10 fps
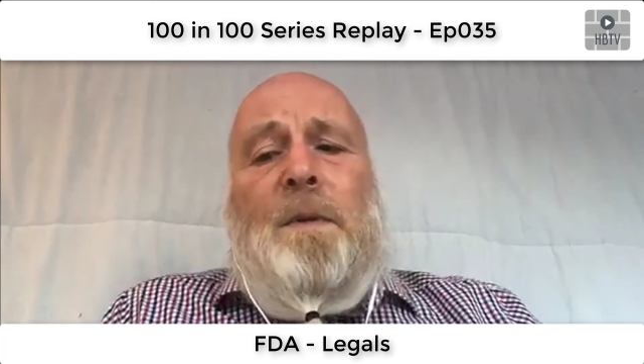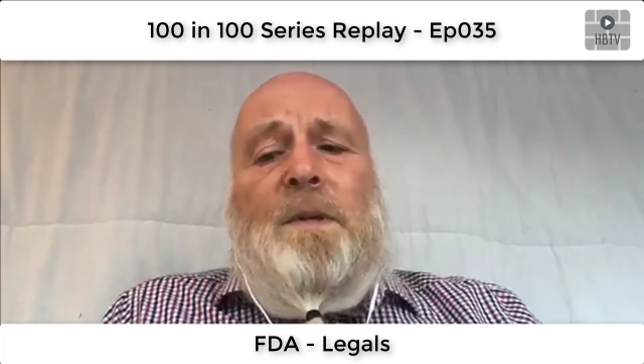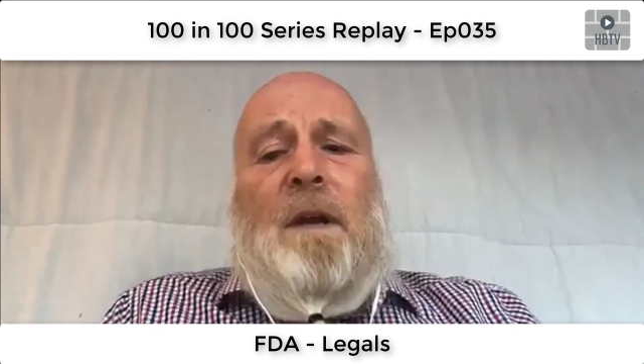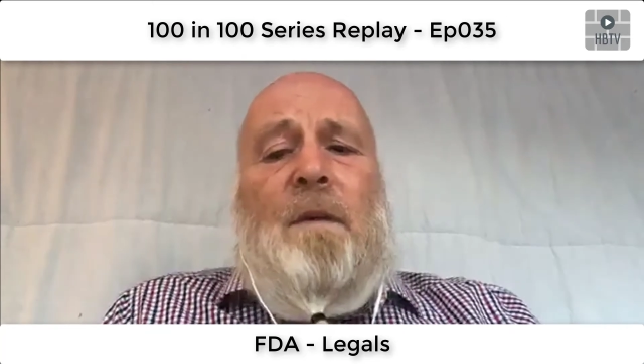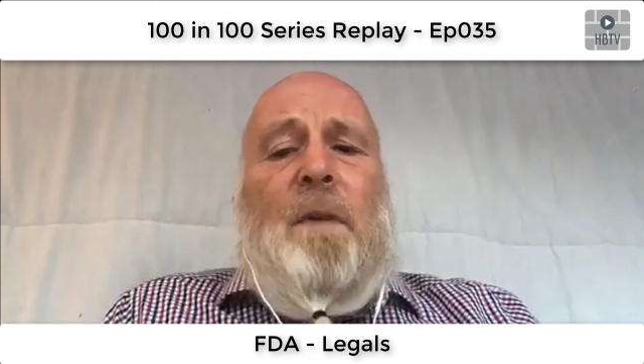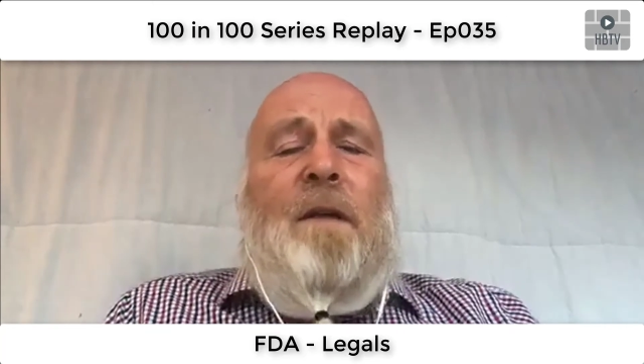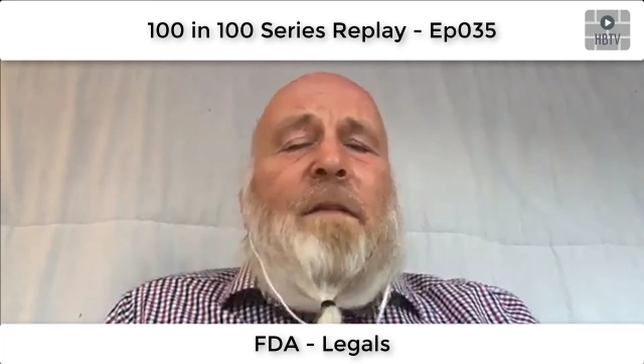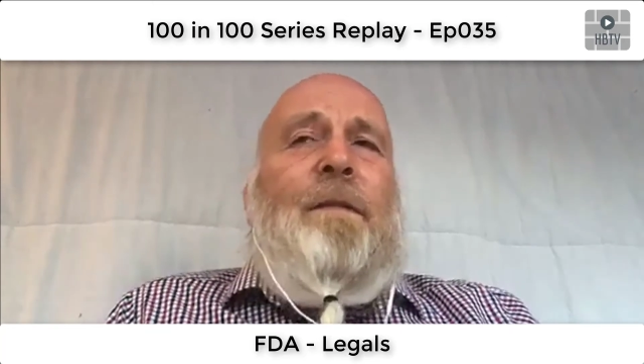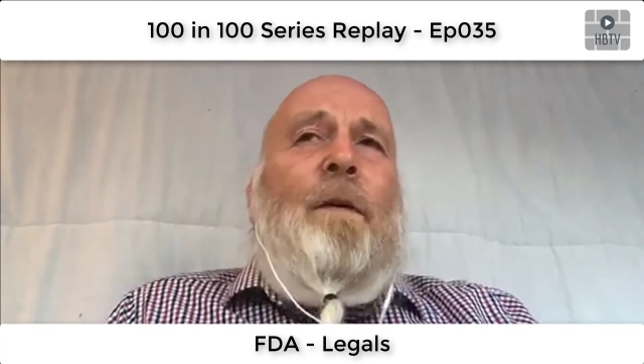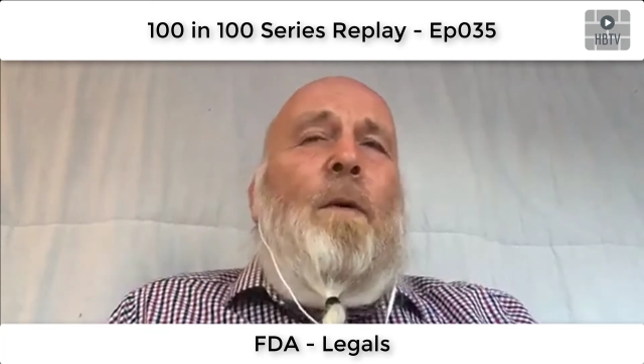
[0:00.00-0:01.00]
So
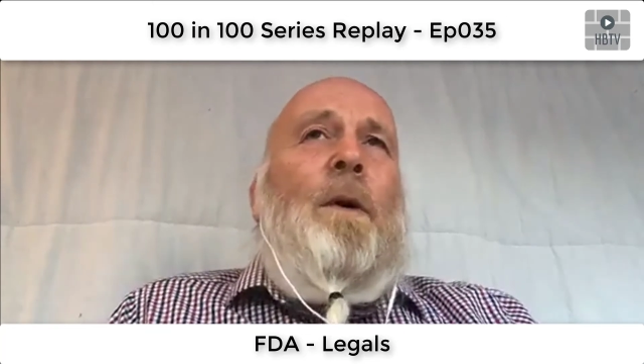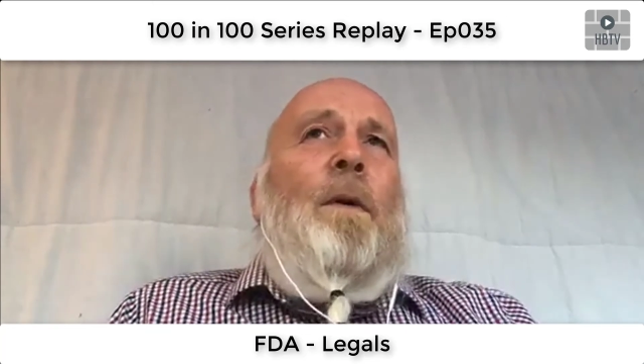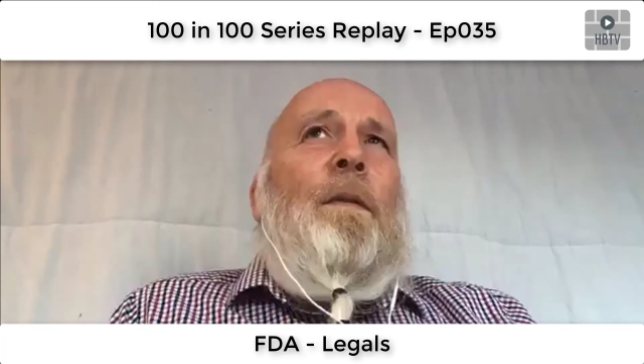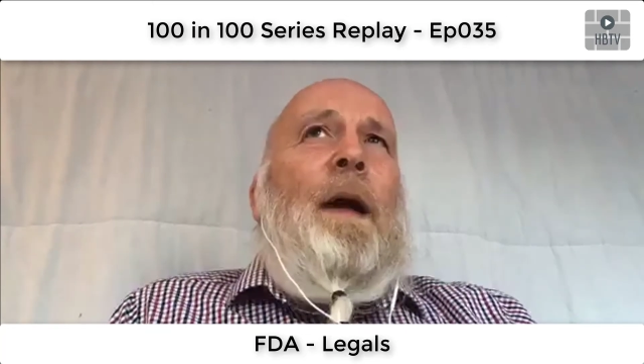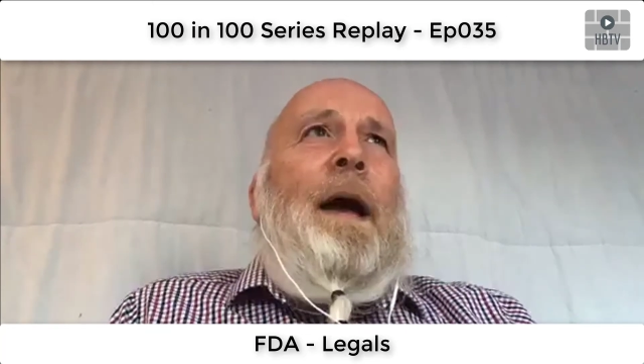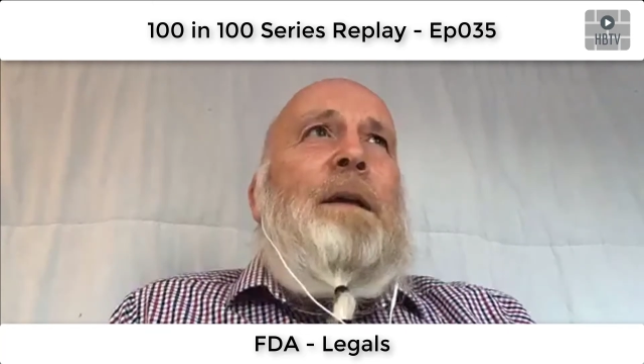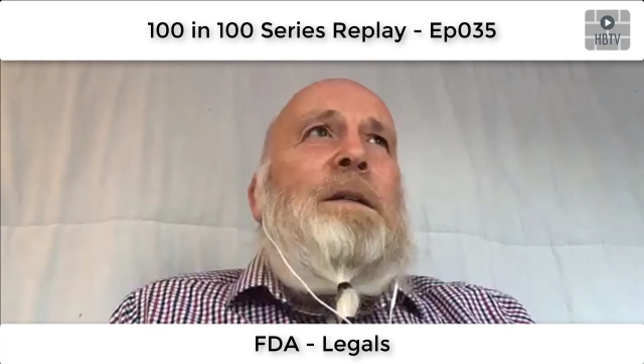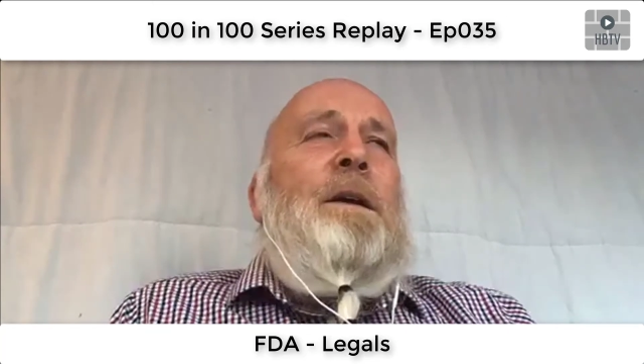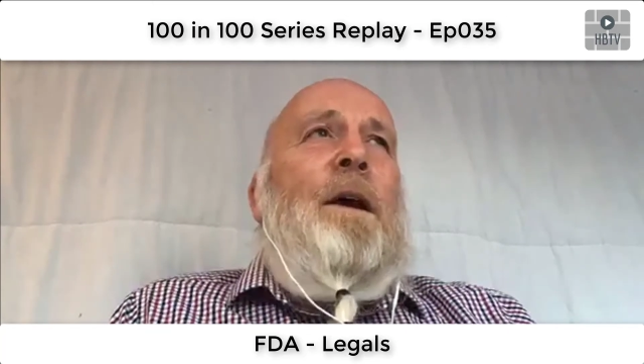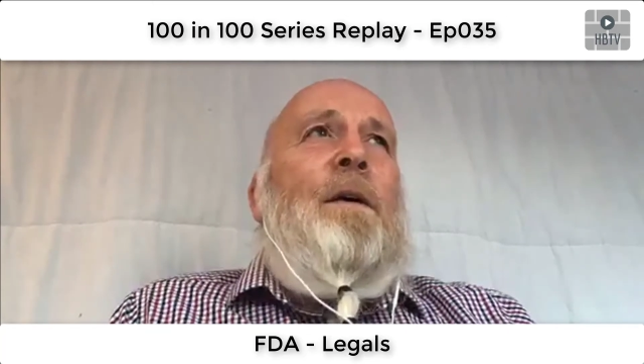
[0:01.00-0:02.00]
moving forward on
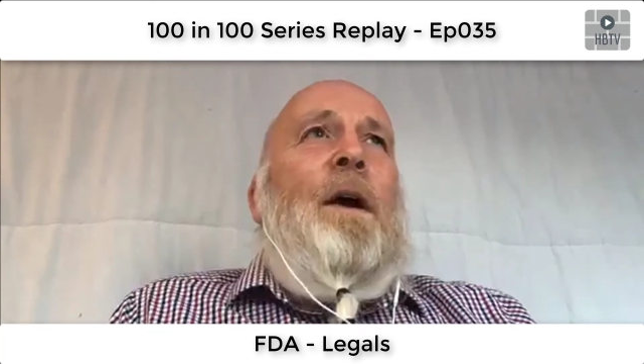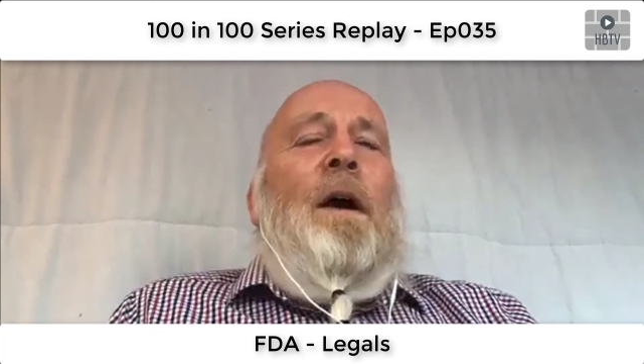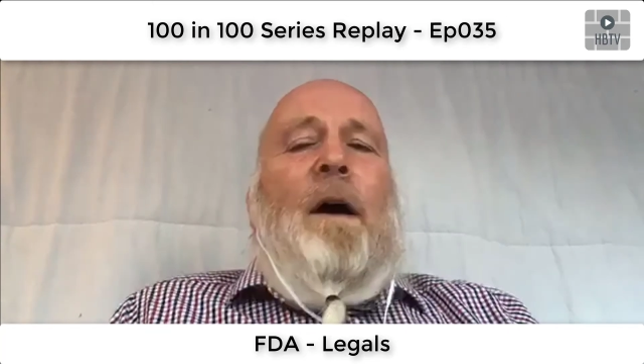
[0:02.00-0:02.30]
that, so